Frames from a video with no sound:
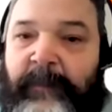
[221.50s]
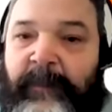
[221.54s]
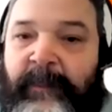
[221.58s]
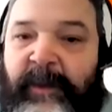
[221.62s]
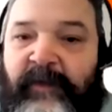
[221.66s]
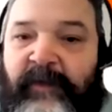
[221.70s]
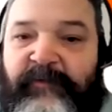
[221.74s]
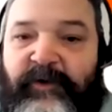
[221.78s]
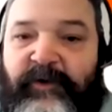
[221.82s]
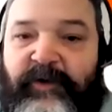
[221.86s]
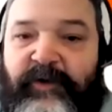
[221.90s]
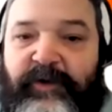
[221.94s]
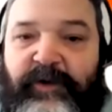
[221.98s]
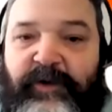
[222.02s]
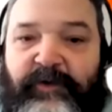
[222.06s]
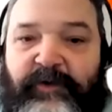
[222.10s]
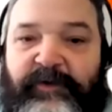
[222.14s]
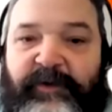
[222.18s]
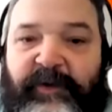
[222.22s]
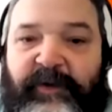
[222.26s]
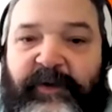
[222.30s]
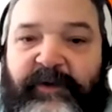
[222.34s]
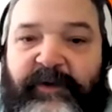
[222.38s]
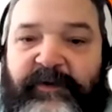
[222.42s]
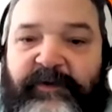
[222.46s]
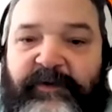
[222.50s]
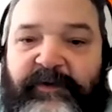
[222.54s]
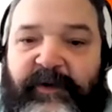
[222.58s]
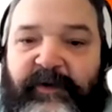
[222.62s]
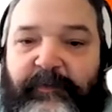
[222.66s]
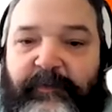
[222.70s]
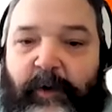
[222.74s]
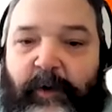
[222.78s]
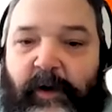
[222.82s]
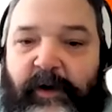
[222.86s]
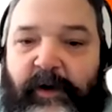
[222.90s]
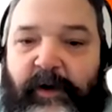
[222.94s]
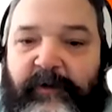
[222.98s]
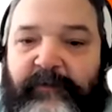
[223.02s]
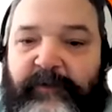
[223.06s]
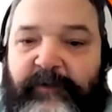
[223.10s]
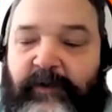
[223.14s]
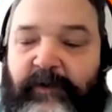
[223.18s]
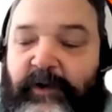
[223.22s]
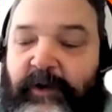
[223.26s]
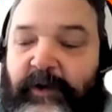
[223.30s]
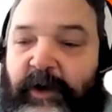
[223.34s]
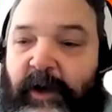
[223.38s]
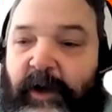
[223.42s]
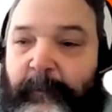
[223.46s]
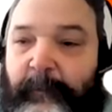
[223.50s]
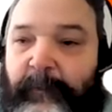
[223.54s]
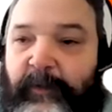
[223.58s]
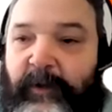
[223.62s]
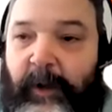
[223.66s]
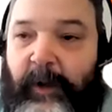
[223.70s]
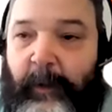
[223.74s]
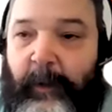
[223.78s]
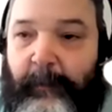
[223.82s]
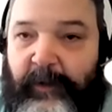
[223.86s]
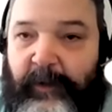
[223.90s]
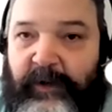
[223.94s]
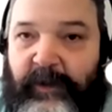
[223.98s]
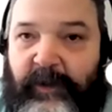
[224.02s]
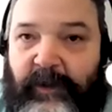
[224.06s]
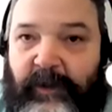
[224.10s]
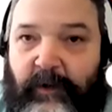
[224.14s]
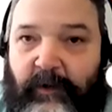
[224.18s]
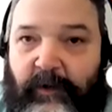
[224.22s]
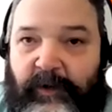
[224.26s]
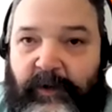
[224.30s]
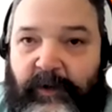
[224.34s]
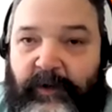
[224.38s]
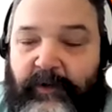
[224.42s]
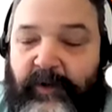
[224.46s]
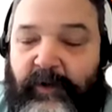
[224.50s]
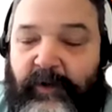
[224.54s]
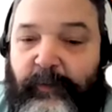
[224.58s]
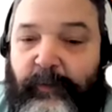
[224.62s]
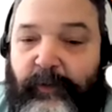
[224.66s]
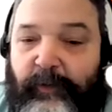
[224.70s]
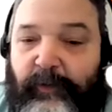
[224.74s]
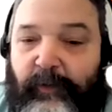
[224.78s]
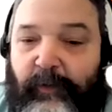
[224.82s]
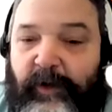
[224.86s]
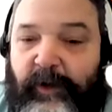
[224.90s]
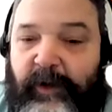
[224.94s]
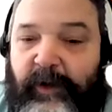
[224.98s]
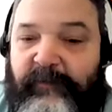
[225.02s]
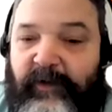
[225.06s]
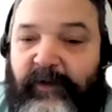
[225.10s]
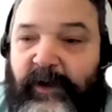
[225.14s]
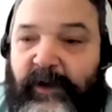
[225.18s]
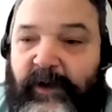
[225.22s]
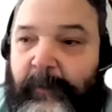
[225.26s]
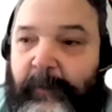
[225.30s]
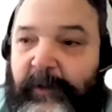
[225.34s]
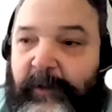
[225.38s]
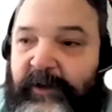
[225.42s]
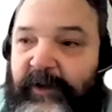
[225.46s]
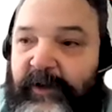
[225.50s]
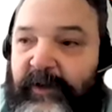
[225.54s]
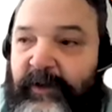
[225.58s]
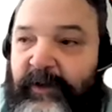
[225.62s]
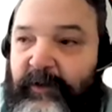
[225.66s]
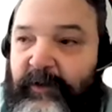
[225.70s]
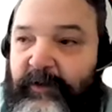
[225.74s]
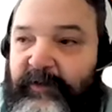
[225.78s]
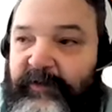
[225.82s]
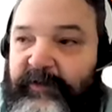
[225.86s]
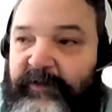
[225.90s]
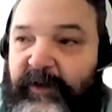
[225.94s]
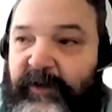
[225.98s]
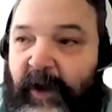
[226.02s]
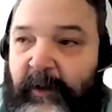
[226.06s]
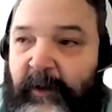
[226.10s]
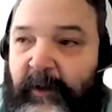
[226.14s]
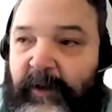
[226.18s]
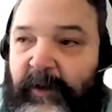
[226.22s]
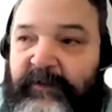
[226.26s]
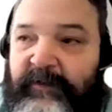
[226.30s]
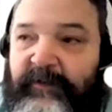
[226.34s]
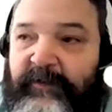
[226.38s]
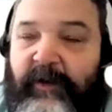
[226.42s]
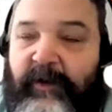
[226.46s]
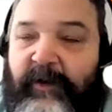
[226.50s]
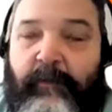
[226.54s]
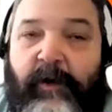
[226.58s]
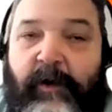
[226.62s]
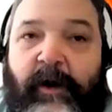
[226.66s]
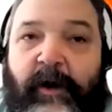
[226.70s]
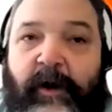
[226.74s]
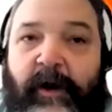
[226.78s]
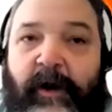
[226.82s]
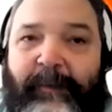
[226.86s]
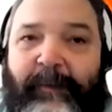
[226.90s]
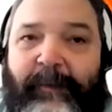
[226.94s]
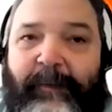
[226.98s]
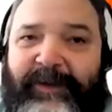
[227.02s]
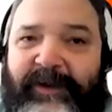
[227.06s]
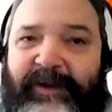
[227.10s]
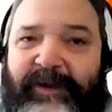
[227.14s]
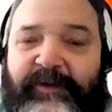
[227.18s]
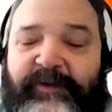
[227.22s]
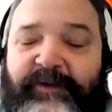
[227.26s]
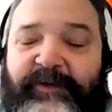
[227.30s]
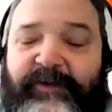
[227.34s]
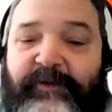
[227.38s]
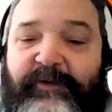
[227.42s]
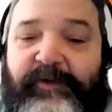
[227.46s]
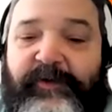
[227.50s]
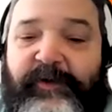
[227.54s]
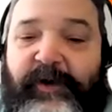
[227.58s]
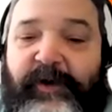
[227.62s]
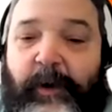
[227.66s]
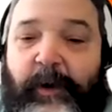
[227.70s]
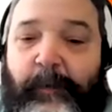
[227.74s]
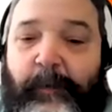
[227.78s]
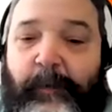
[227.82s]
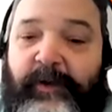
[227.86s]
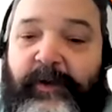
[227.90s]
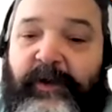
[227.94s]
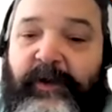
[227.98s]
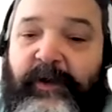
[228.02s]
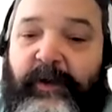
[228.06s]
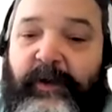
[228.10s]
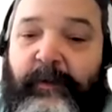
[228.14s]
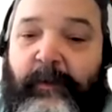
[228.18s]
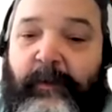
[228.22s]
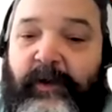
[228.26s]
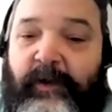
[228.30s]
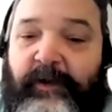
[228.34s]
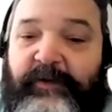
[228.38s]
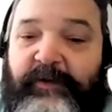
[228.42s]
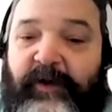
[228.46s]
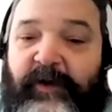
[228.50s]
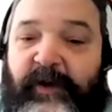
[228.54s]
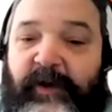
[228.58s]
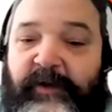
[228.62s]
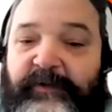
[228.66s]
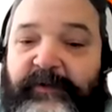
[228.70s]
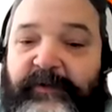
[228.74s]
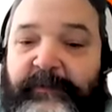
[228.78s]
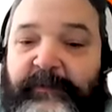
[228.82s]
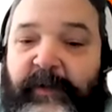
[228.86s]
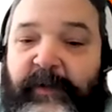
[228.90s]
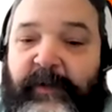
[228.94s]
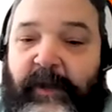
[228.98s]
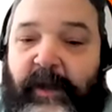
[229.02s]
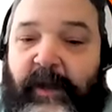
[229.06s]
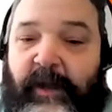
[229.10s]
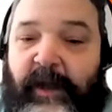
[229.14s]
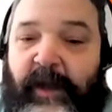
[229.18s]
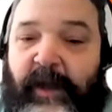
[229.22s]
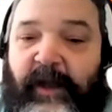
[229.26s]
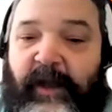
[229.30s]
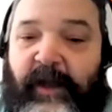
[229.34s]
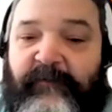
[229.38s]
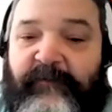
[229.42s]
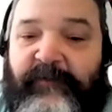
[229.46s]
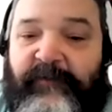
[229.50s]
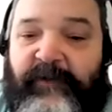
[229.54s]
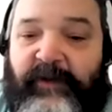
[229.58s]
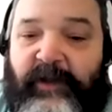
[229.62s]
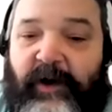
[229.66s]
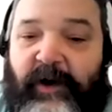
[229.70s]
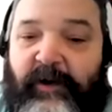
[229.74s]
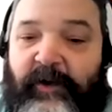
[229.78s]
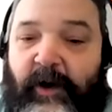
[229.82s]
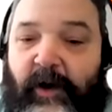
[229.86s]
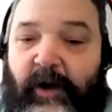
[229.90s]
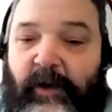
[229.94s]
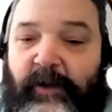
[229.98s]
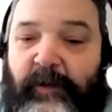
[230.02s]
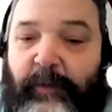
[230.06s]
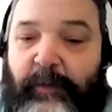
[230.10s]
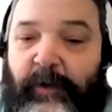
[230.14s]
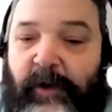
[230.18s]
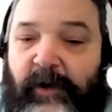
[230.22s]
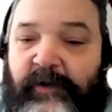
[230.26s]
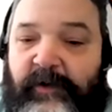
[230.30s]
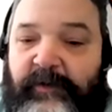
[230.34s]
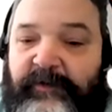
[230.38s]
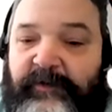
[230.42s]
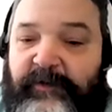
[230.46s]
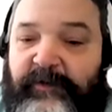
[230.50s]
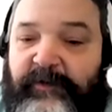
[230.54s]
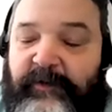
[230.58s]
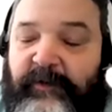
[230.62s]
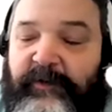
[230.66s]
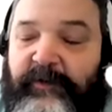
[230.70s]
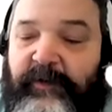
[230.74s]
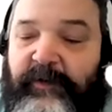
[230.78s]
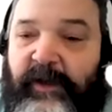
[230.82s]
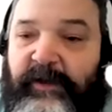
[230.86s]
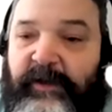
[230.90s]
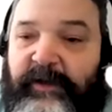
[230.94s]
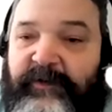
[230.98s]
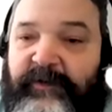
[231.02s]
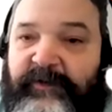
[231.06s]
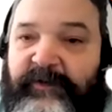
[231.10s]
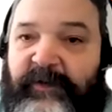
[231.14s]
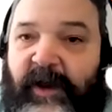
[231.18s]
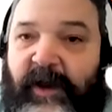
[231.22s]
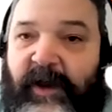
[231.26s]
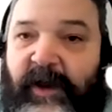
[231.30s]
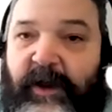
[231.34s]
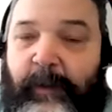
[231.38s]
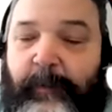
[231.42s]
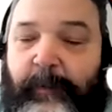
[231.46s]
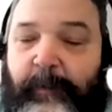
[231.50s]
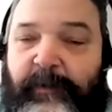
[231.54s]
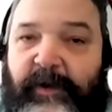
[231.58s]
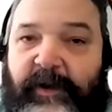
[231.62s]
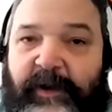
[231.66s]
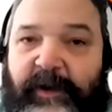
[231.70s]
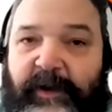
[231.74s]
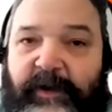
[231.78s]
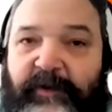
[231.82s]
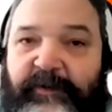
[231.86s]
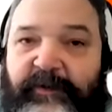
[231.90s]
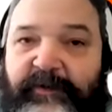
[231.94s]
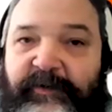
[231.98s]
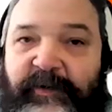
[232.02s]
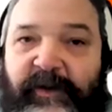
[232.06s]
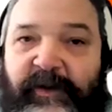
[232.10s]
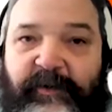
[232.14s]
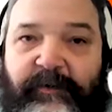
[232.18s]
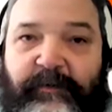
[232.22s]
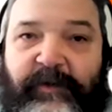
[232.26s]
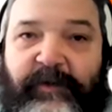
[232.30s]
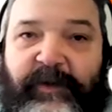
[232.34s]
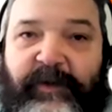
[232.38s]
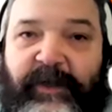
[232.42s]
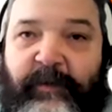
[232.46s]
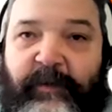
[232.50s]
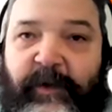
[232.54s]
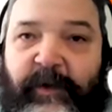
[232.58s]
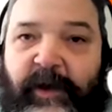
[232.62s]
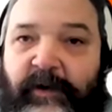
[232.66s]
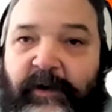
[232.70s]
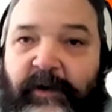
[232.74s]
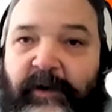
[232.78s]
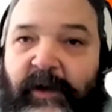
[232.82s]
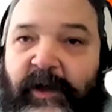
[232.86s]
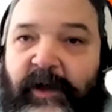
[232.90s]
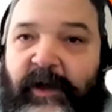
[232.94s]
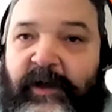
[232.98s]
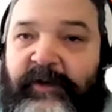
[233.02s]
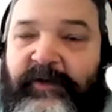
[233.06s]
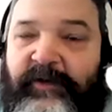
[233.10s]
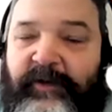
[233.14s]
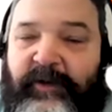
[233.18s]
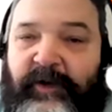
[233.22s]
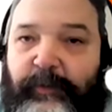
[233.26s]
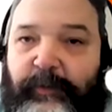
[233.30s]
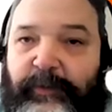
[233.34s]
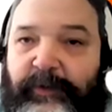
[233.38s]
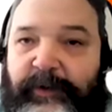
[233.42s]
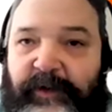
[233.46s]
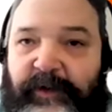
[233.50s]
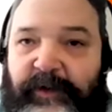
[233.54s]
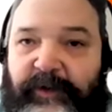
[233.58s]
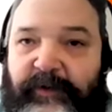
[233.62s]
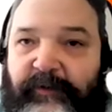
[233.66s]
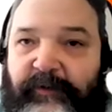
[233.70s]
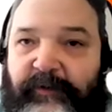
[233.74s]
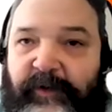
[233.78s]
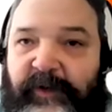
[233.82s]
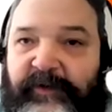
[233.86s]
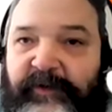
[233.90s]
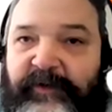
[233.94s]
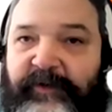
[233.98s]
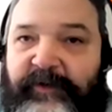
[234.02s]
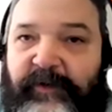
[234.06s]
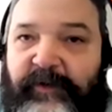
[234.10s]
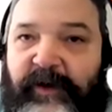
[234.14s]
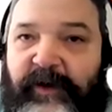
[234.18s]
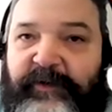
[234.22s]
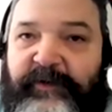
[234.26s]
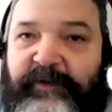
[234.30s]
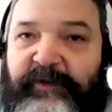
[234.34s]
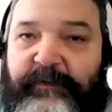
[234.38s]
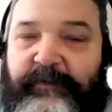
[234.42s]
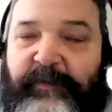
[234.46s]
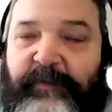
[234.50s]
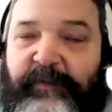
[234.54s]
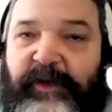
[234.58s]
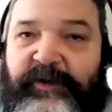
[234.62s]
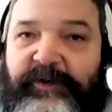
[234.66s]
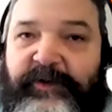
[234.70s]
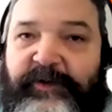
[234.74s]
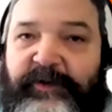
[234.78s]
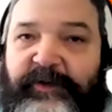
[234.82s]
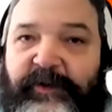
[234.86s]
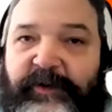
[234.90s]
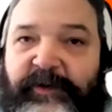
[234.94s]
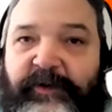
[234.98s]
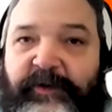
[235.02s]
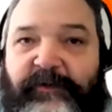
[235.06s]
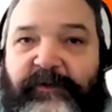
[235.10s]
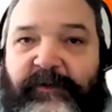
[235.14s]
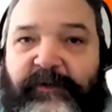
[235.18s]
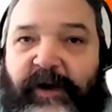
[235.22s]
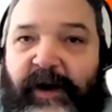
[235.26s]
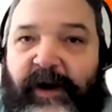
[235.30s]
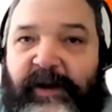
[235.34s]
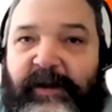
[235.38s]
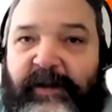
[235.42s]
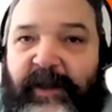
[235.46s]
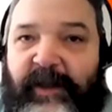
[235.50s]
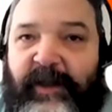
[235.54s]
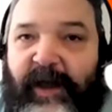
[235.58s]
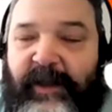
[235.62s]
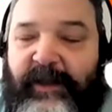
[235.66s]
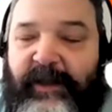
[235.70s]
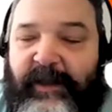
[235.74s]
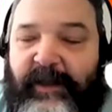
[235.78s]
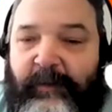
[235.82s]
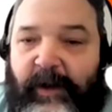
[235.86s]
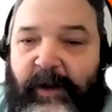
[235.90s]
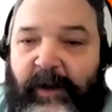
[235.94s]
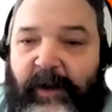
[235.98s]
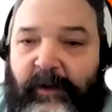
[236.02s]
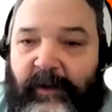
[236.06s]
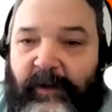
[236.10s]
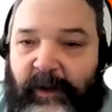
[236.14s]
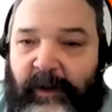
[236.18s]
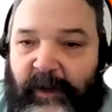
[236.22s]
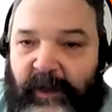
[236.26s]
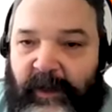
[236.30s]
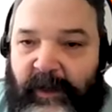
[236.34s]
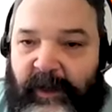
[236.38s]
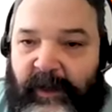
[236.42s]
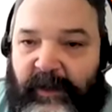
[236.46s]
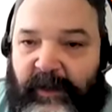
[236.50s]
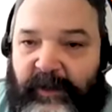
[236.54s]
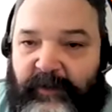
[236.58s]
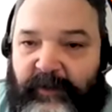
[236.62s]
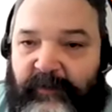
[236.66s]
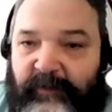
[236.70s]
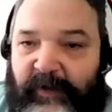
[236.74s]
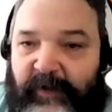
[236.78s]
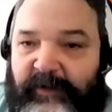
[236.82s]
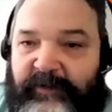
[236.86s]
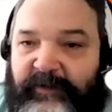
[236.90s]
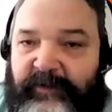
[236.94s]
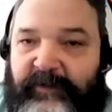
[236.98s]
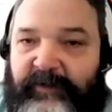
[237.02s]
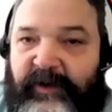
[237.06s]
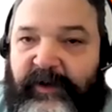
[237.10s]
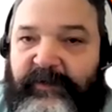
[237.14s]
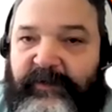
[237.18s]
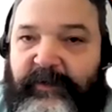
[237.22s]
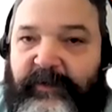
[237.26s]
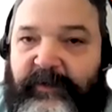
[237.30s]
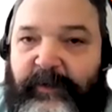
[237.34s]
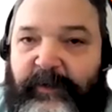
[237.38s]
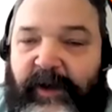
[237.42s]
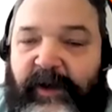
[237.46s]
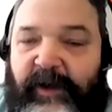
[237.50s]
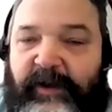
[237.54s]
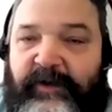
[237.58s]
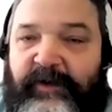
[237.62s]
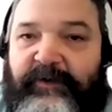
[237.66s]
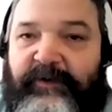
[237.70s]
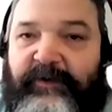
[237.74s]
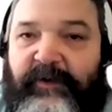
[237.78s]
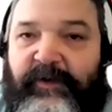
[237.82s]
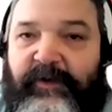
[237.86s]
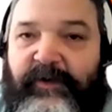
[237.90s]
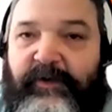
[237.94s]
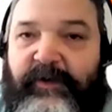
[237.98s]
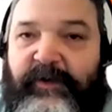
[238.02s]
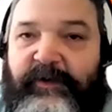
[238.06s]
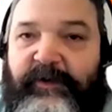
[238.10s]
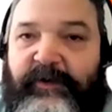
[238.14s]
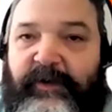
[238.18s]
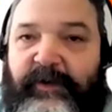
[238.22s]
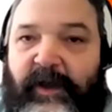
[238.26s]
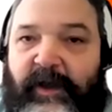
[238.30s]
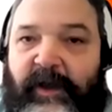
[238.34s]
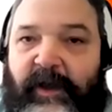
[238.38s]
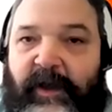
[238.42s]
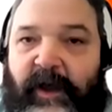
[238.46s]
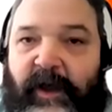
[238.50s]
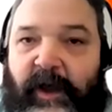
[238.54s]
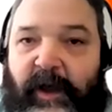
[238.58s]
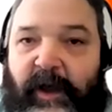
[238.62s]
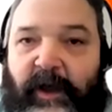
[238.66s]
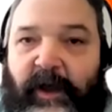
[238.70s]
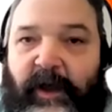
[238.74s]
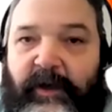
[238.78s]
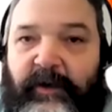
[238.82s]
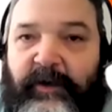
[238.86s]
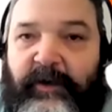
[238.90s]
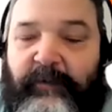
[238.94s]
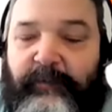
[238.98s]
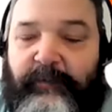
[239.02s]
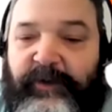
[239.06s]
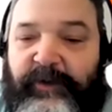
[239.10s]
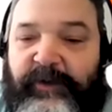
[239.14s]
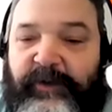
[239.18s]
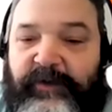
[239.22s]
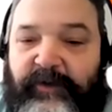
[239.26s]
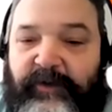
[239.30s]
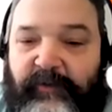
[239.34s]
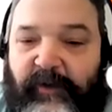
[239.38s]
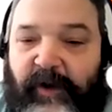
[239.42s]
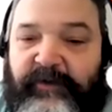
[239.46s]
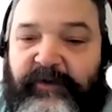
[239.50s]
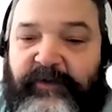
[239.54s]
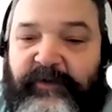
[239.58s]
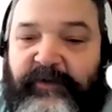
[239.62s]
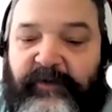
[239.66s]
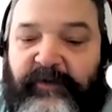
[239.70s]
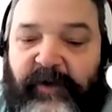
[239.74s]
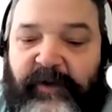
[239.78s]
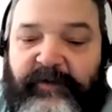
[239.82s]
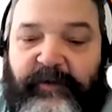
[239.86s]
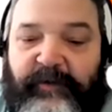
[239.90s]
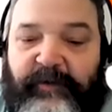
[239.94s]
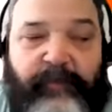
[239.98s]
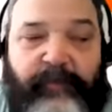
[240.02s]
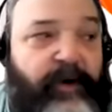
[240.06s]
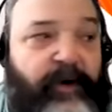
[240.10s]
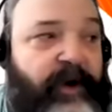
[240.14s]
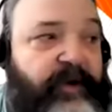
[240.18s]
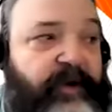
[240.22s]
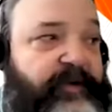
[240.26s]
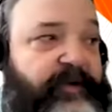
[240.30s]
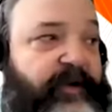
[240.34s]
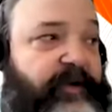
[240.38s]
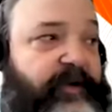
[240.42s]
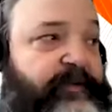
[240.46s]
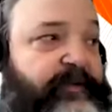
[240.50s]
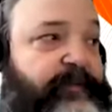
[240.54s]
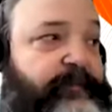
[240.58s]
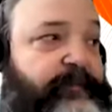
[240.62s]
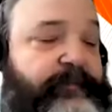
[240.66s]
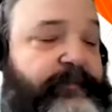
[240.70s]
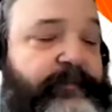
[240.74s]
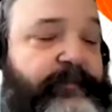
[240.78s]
If you're using this as part of your company or you're an employee of a company that uses Automation Anywhere, please use your company email address and fill out all the parts and sign up, and it'll send you an email to complete your registration. Make sure you find that email in the registration page so you can complete your registration process.